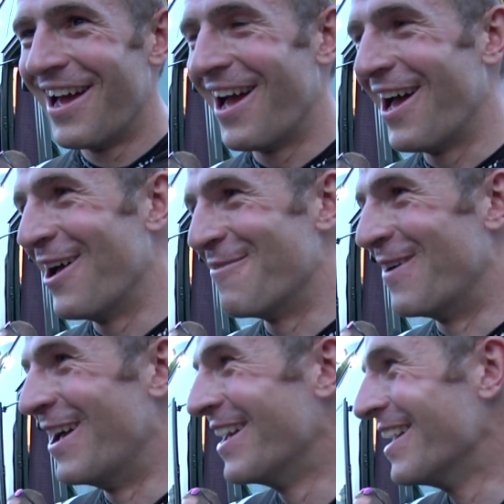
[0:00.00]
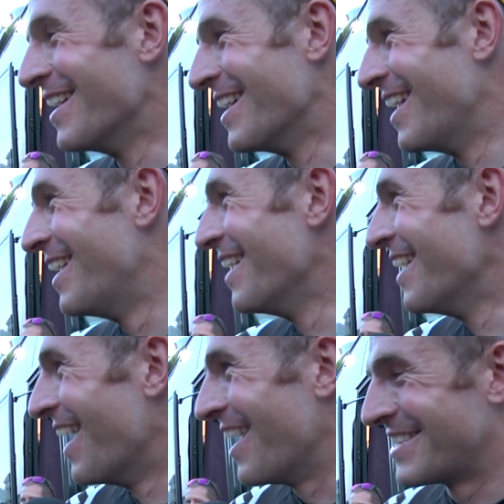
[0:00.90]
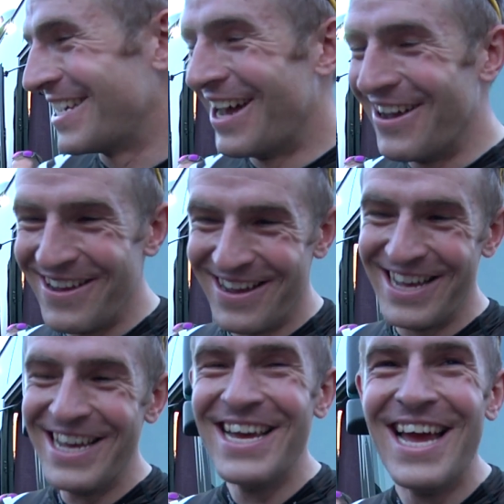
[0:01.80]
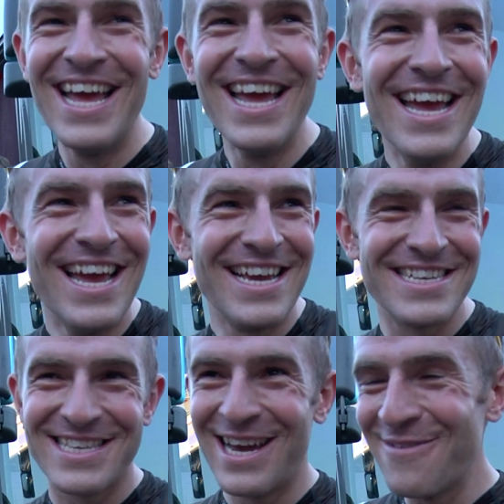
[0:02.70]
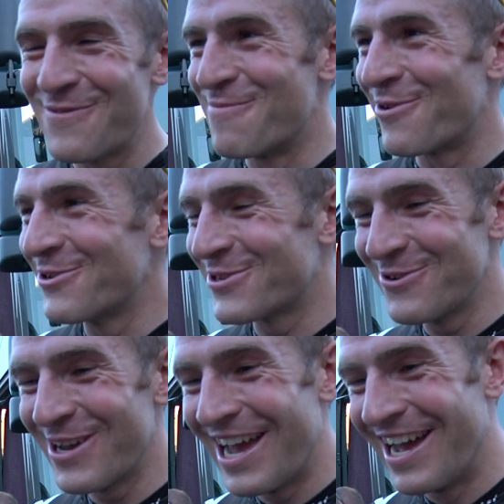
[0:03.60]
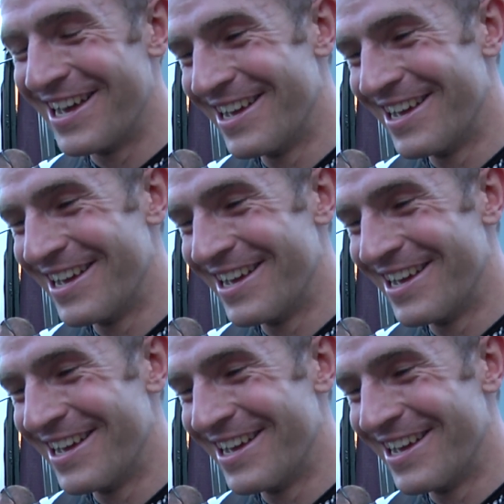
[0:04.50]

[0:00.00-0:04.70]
I don't know. It's tough and brutal, yeah.